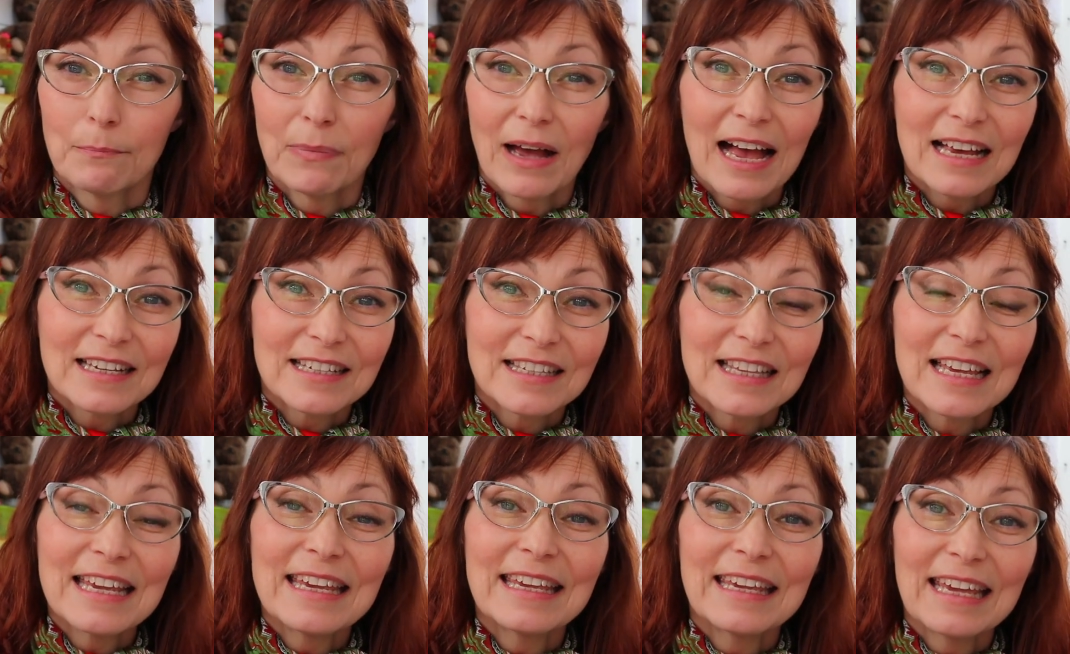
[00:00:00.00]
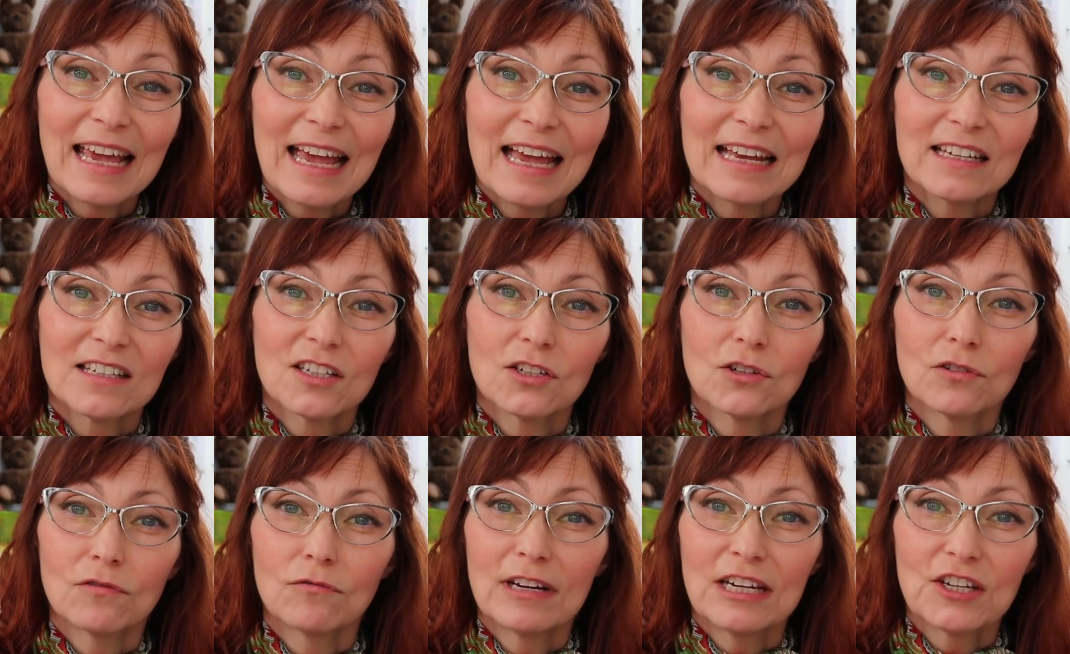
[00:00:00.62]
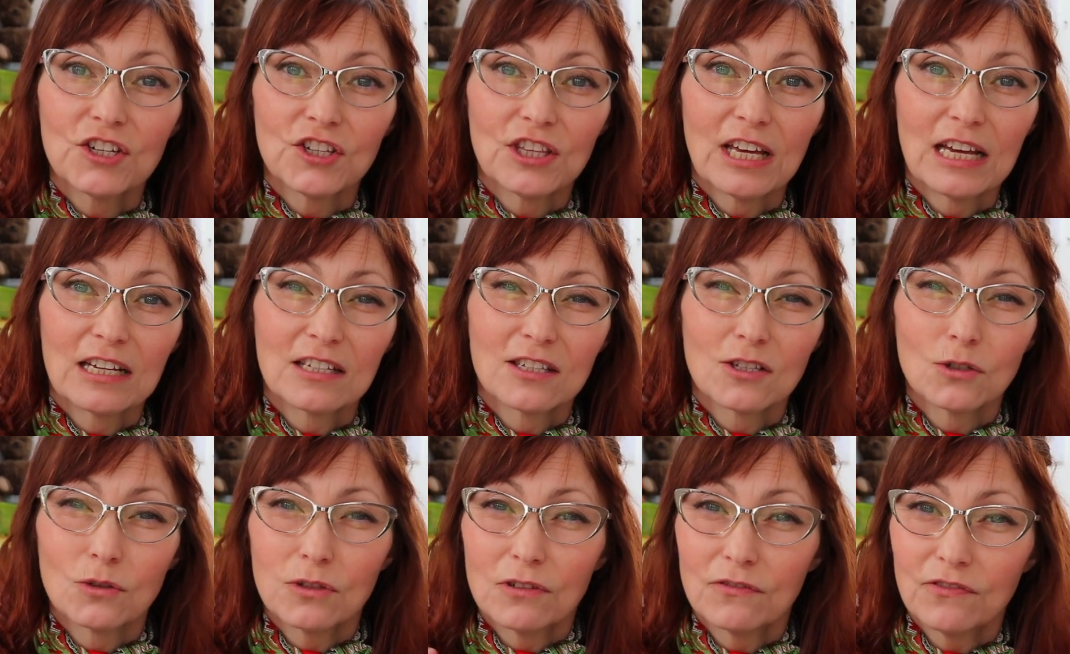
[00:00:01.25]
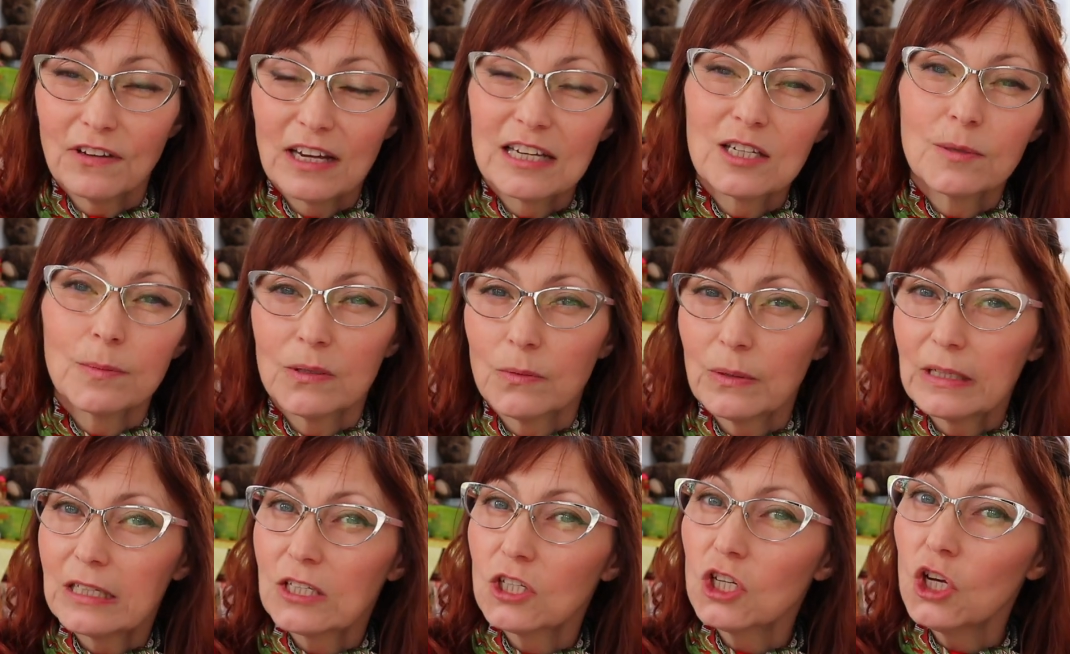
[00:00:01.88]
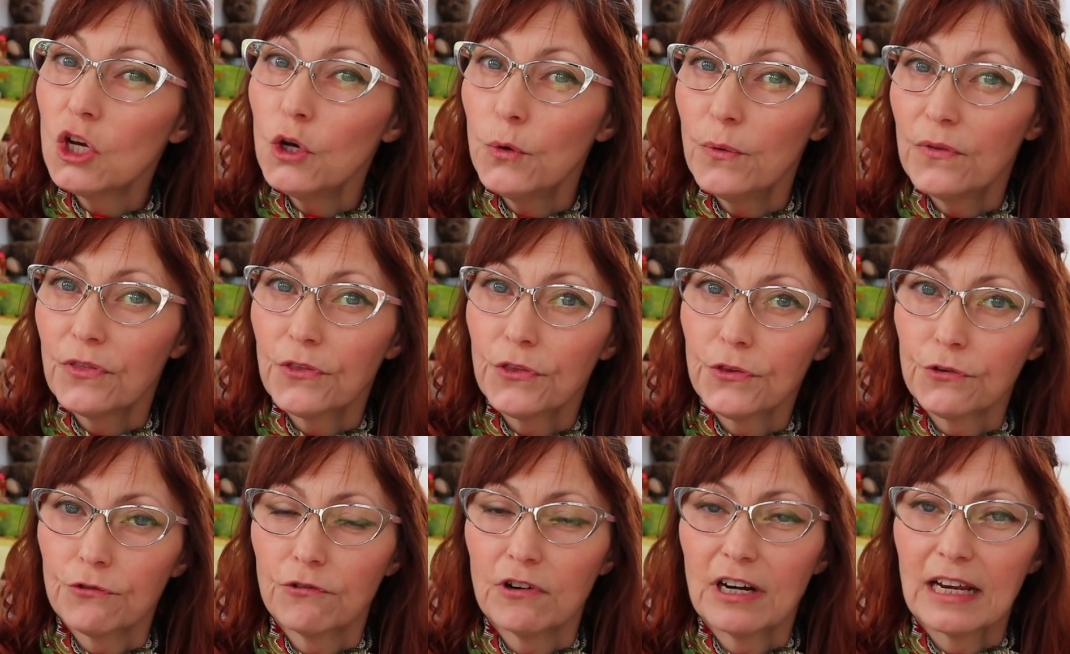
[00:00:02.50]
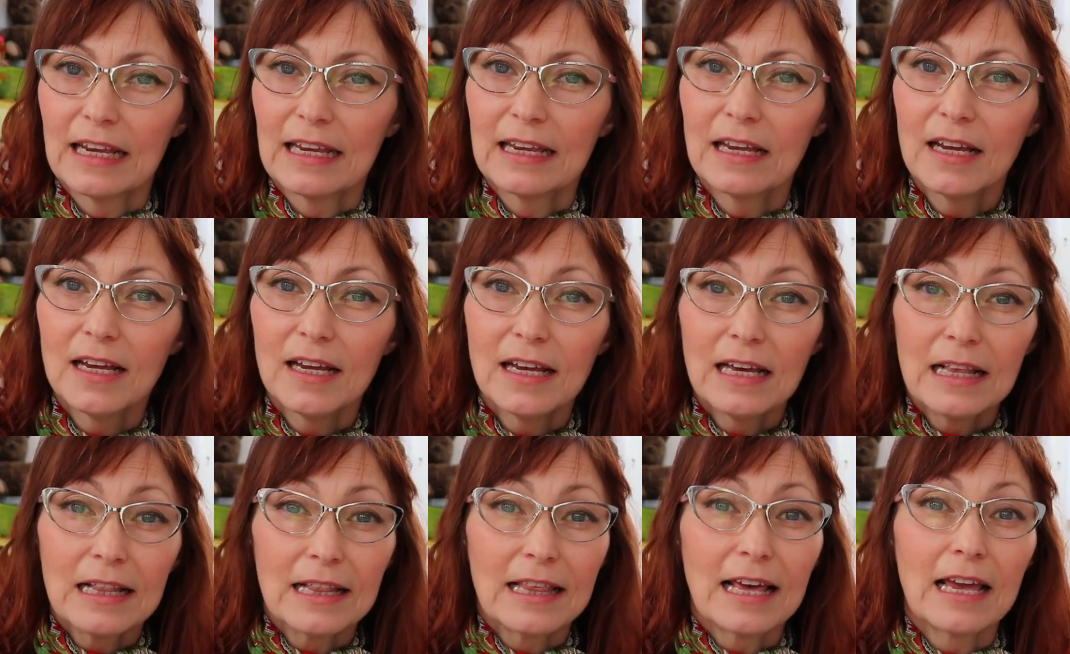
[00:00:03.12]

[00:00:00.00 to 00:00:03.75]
but as they get to reach that sort of age between 2 and 3,